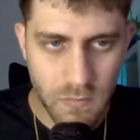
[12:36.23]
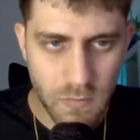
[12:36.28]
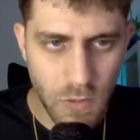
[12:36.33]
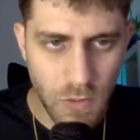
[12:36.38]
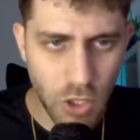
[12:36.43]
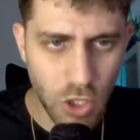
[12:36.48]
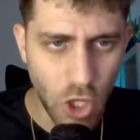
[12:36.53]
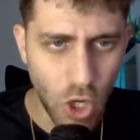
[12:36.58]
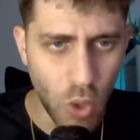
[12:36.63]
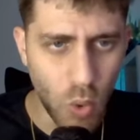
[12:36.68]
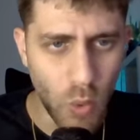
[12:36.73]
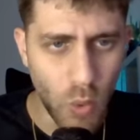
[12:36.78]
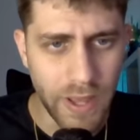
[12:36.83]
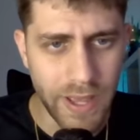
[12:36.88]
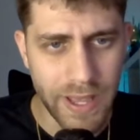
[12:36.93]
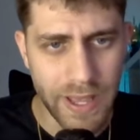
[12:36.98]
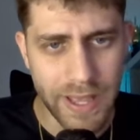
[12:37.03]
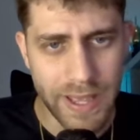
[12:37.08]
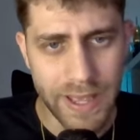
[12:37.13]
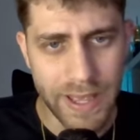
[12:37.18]
you know,
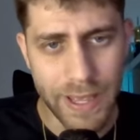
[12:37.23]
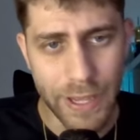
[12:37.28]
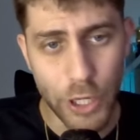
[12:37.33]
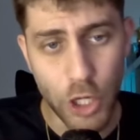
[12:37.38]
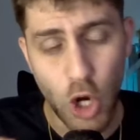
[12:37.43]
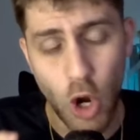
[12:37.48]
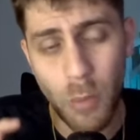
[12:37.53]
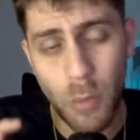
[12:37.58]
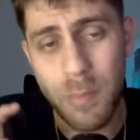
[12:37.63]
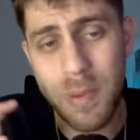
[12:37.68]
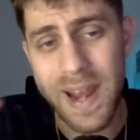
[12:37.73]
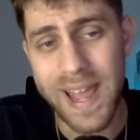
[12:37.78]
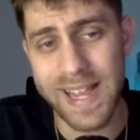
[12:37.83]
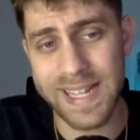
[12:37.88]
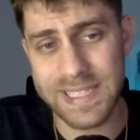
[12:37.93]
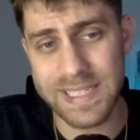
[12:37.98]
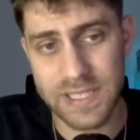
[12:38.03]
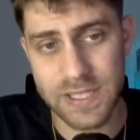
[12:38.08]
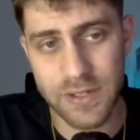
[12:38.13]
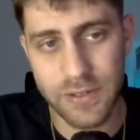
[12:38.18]
uh,
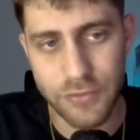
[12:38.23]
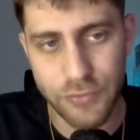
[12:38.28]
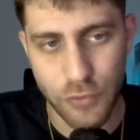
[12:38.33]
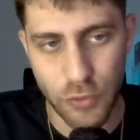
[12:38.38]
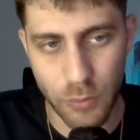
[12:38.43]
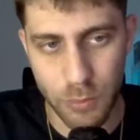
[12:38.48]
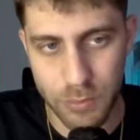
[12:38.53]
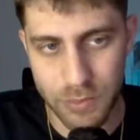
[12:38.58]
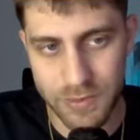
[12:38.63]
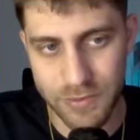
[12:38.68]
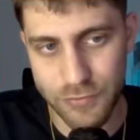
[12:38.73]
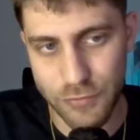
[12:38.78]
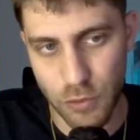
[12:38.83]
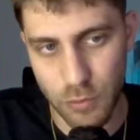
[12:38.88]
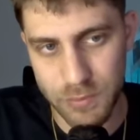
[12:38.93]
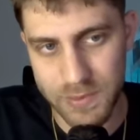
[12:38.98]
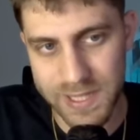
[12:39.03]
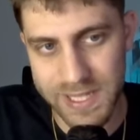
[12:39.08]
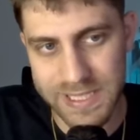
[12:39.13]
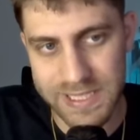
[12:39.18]
complex from,
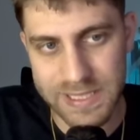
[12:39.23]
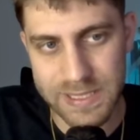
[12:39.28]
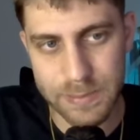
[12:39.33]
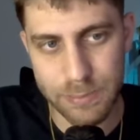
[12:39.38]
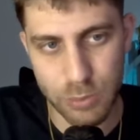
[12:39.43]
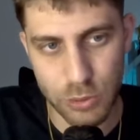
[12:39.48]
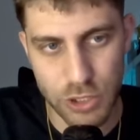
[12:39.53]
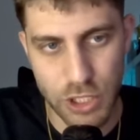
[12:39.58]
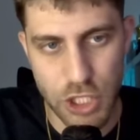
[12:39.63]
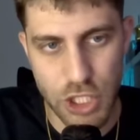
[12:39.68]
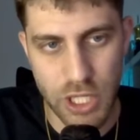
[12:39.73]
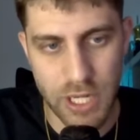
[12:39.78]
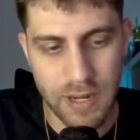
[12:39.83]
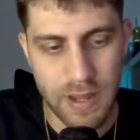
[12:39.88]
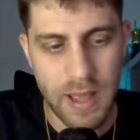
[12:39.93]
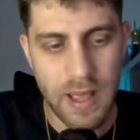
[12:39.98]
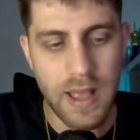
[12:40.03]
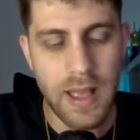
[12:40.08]
from this position.